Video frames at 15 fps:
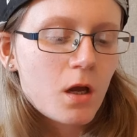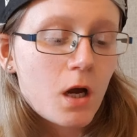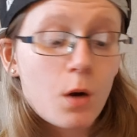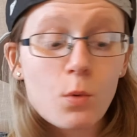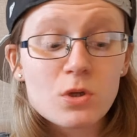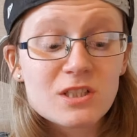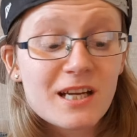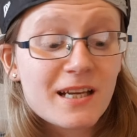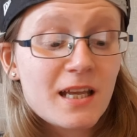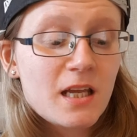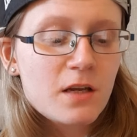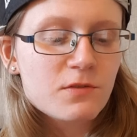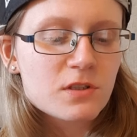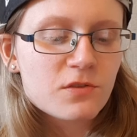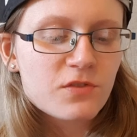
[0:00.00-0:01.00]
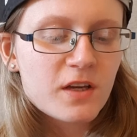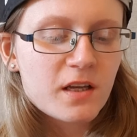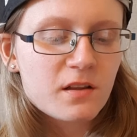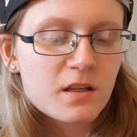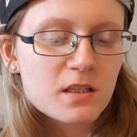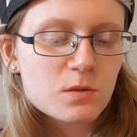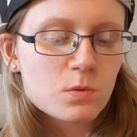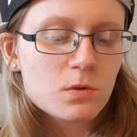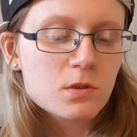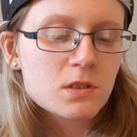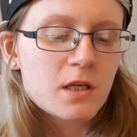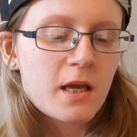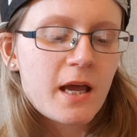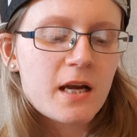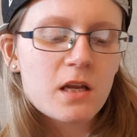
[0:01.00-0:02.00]
I was naive to think this
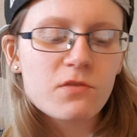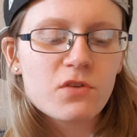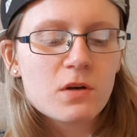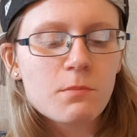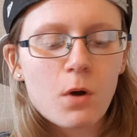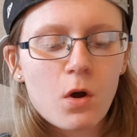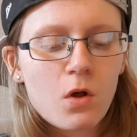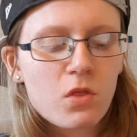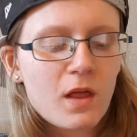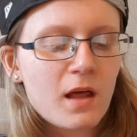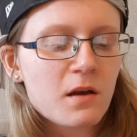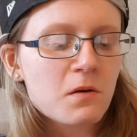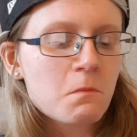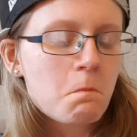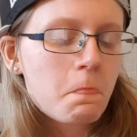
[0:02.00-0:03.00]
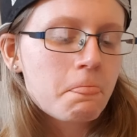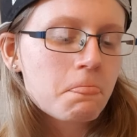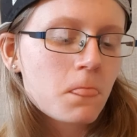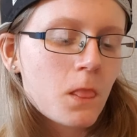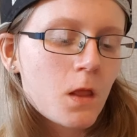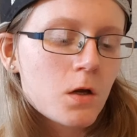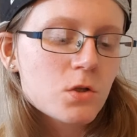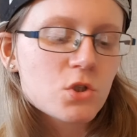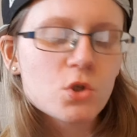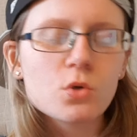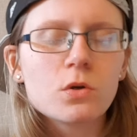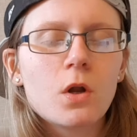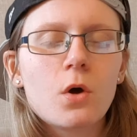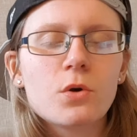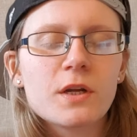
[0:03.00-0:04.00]
was anything more than two
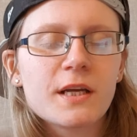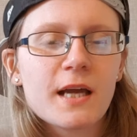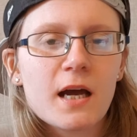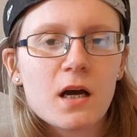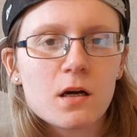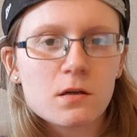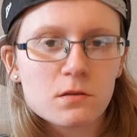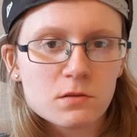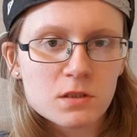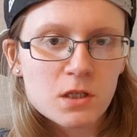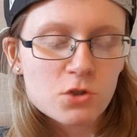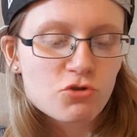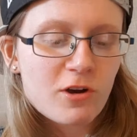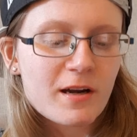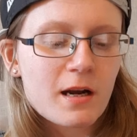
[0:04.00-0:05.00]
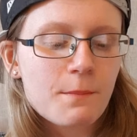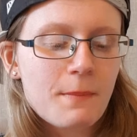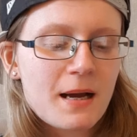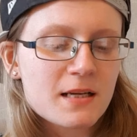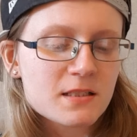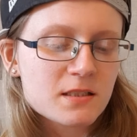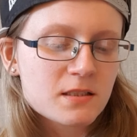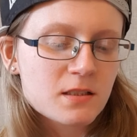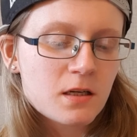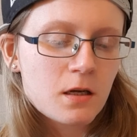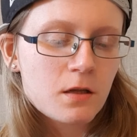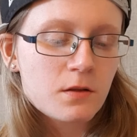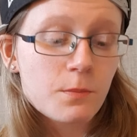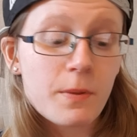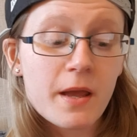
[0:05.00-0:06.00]
lonely girls trying to mask
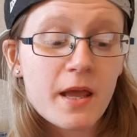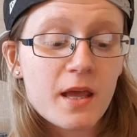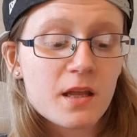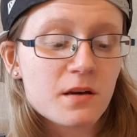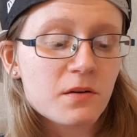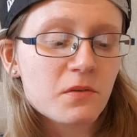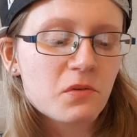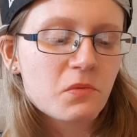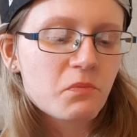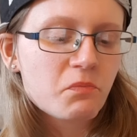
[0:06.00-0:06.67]
the pain.